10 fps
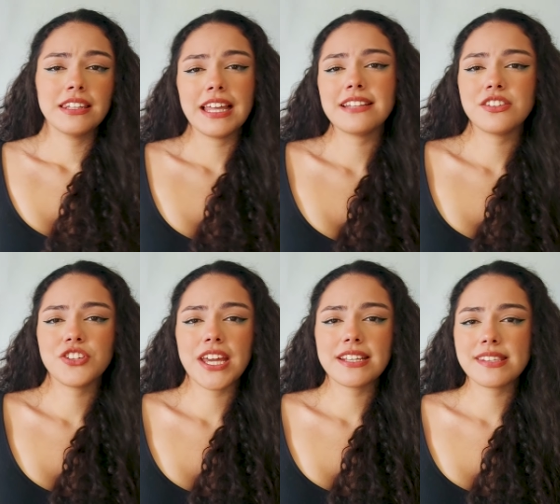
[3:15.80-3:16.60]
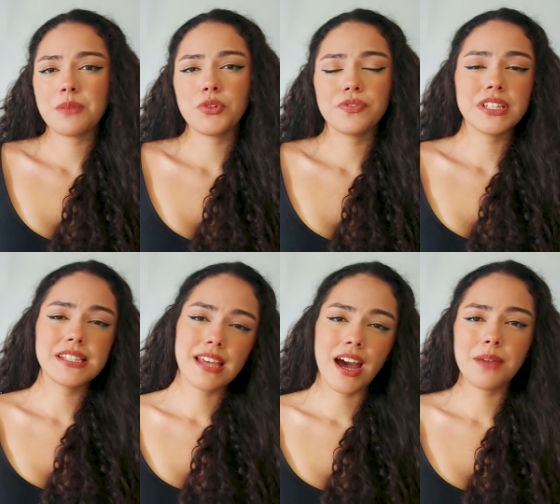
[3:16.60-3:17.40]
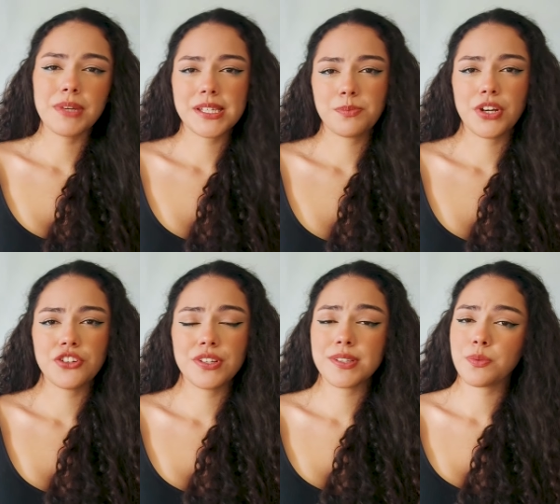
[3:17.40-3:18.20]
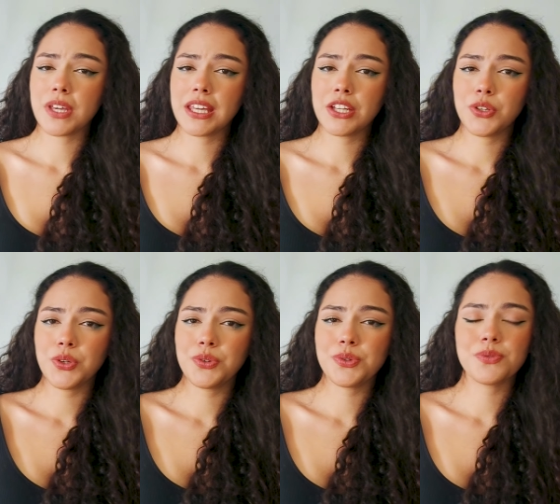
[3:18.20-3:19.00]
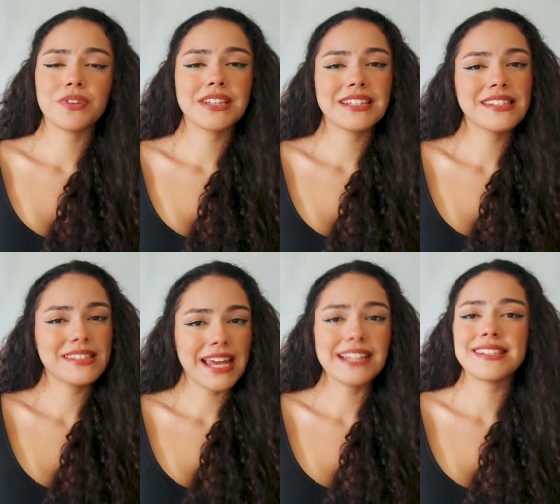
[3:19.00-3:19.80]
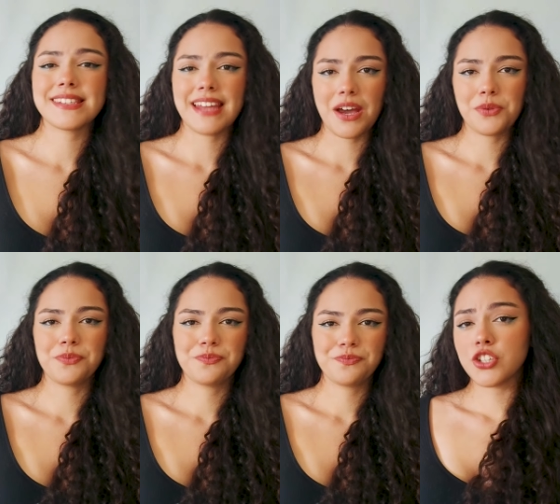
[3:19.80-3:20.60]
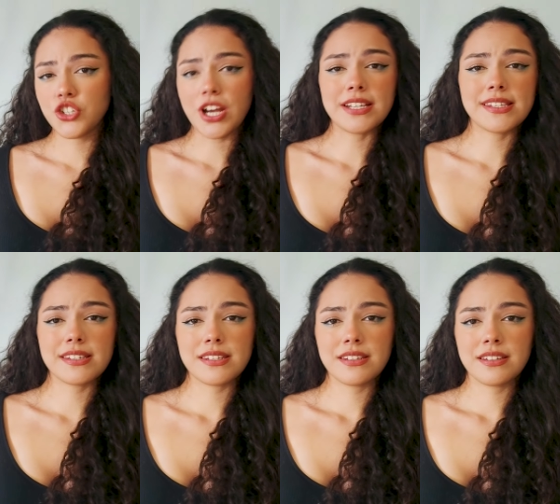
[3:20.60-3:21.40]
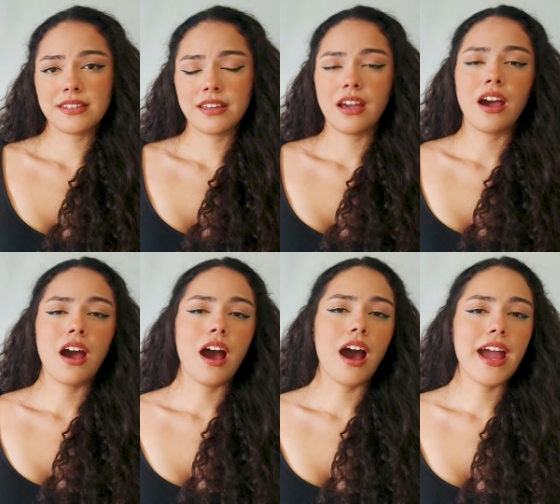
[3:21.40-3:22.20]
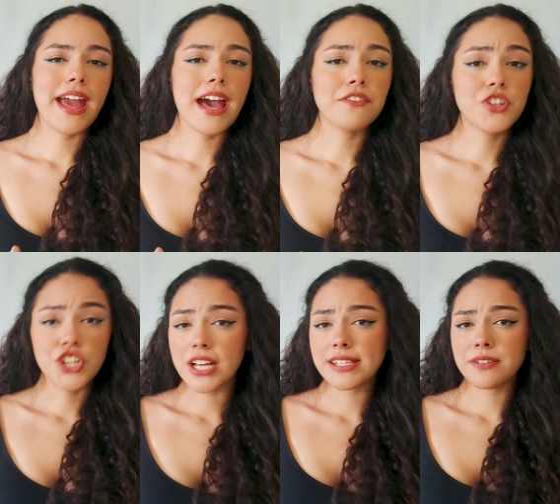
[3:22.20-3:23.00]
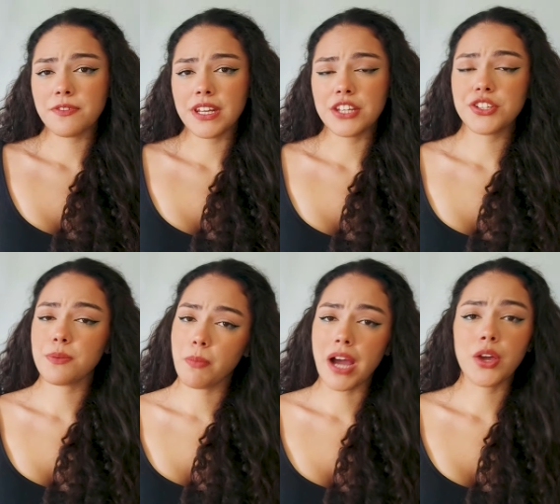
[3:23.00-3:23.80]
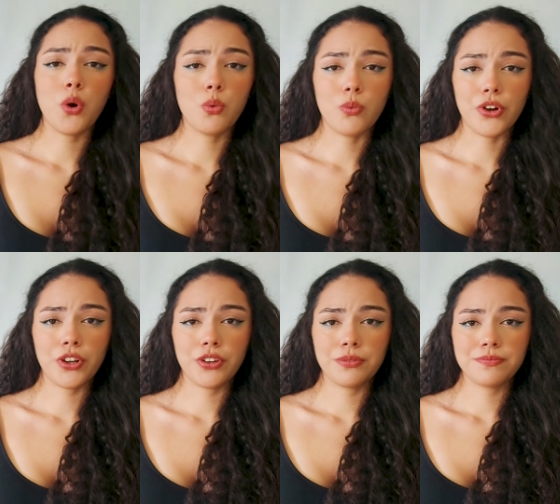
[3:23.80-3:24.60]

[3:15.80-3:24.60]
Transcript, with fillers: Let's check some of the time expressions we can use with this tense now. Just. I have just finished my homework.